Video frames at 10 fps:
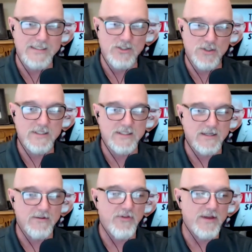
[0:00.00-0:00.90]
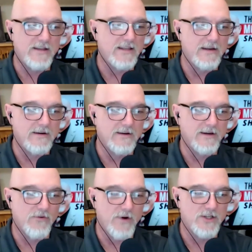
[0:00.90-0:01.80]
I just still think that
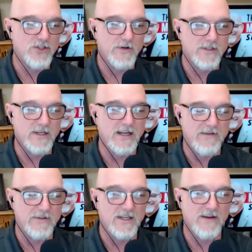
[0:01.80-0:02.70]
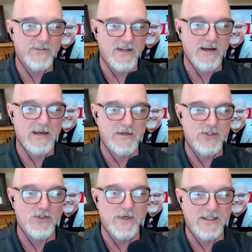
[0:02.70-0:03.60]
a grand jury is going to have a tough time
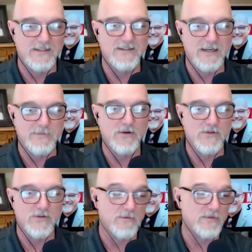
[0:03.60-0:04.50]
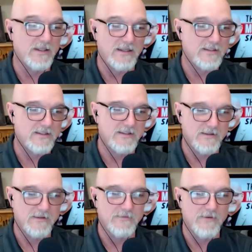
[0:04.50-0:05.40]
issuing an indictment over something that's
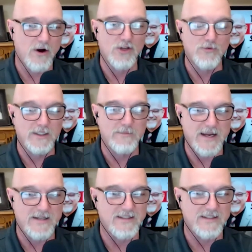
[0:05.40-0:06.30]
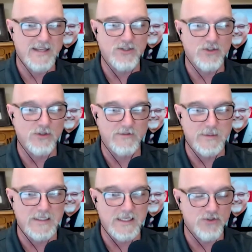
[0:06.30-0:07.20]
arguably past the statute of
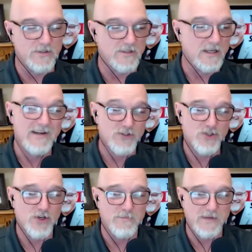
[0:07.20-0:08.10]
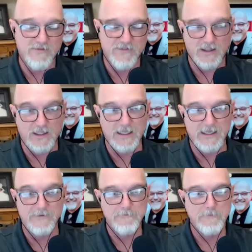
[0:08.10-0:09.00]
limitations. Shouldn't be a
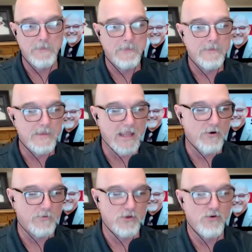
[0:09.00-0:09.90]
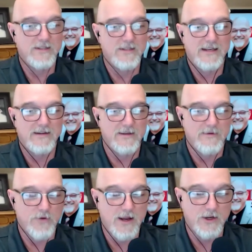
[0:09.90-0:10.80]
felony. Now, you can get
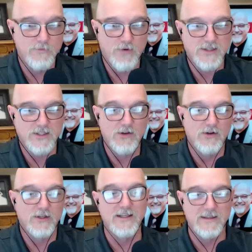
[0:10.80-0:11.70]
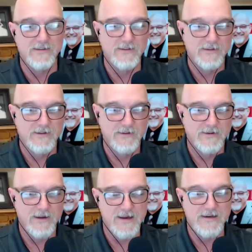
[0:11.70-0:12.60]
a good prosecutor can get
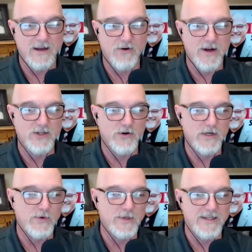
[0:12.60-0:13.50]
a grand jury